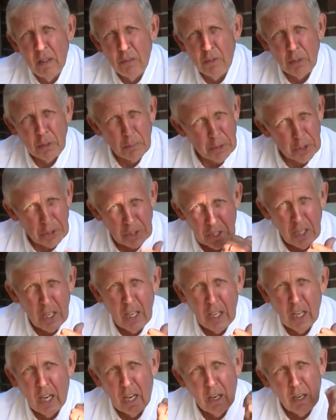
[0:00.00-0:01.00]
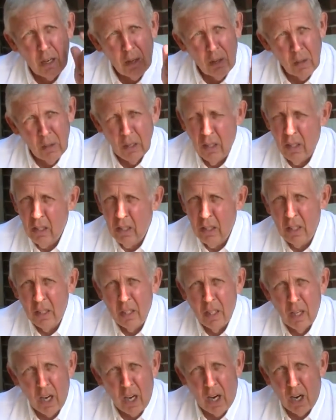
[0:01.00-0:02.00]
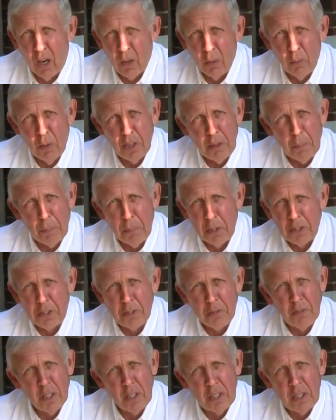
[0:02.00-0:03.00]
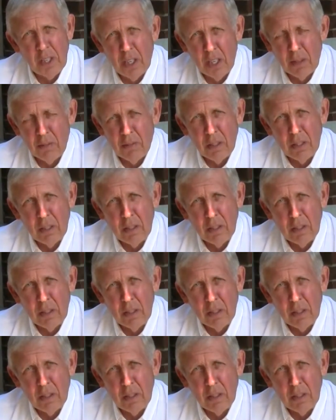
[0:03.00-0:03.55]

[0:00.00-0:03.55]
From City Hall all the way to Pennsylvania Avenue.